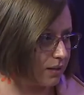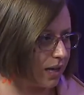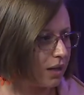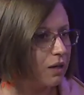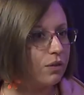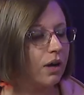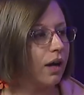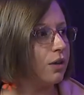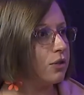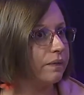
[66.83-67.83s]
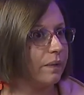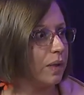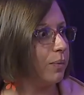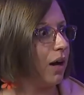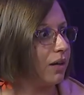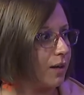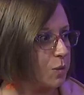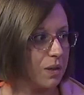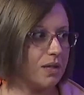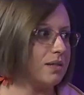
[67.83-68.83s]
He had over 150
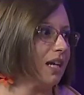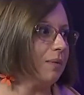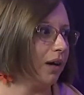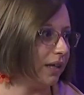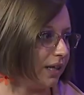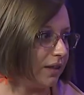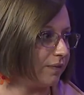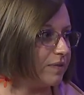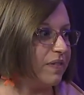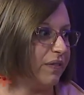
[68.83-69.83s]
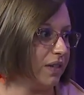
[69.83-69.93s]
products with his name on it and mm -hmm mm -hmm.